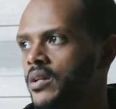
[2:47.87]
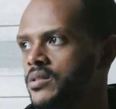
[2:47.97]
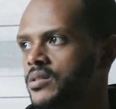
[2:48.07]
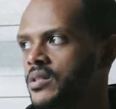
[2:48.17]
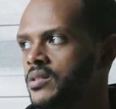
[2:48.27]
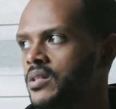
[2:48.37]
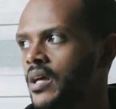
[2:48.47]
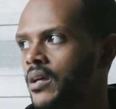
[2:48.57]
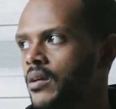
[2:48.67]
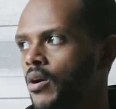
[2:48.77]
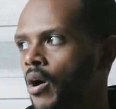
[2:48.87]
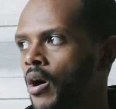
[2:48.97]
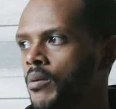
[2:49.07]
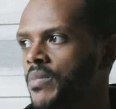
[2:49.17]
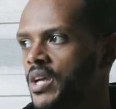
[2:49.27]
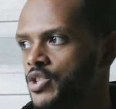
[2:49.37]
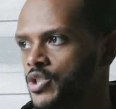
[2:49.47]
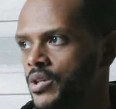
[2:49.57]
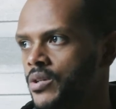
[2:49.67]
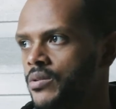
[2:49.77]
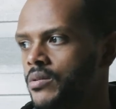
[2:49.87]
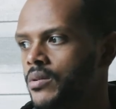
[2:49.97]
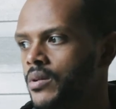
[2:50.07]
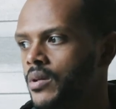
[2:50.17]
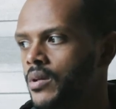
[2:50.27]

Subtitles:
Is automation